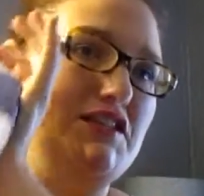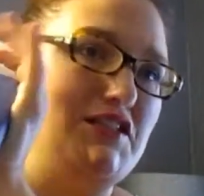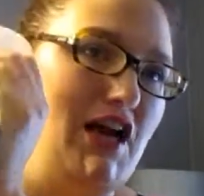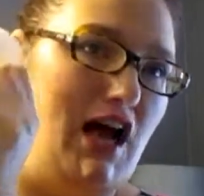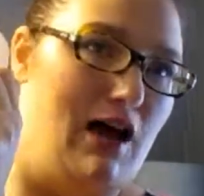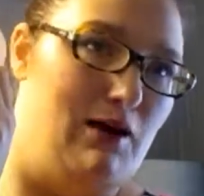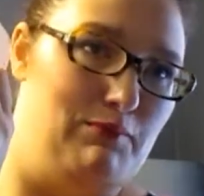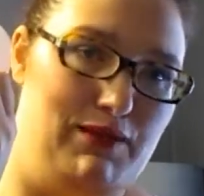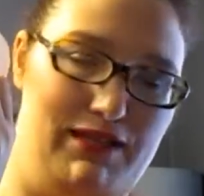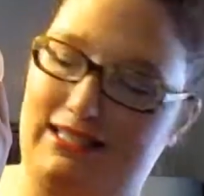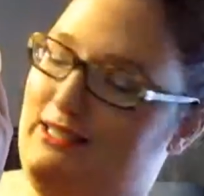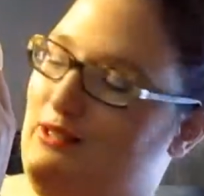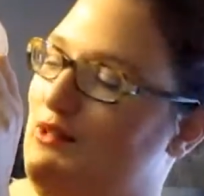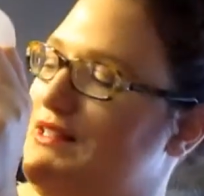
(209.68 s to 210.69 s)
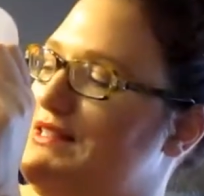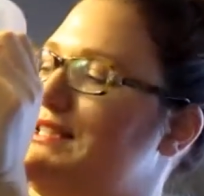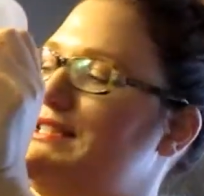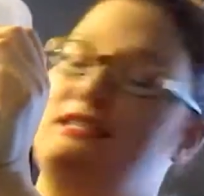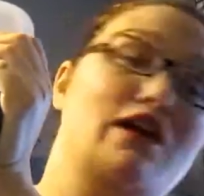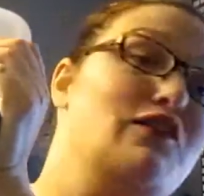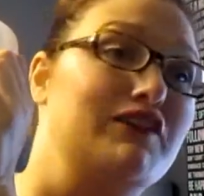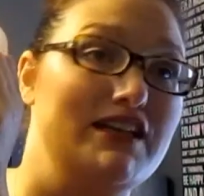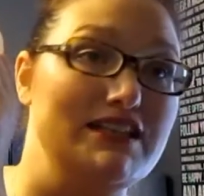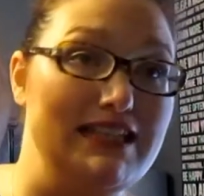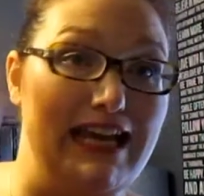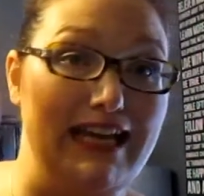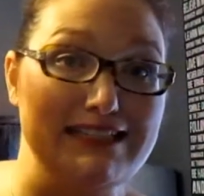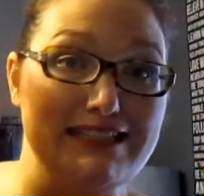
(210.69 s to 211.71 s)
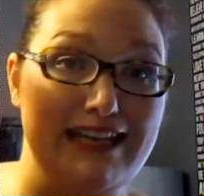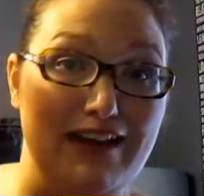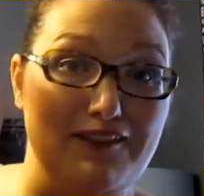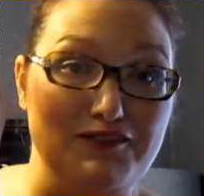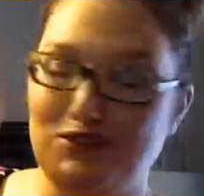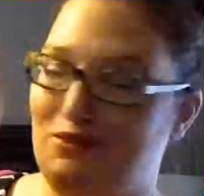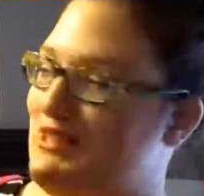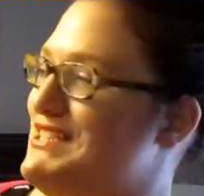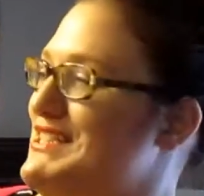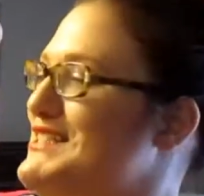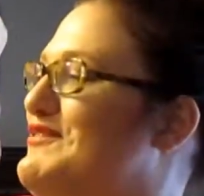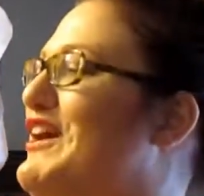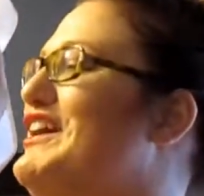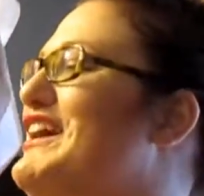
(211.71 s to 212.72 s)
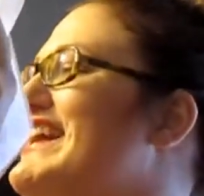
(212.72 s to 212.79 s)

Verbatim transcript: tub so it is a self-contained gift which is very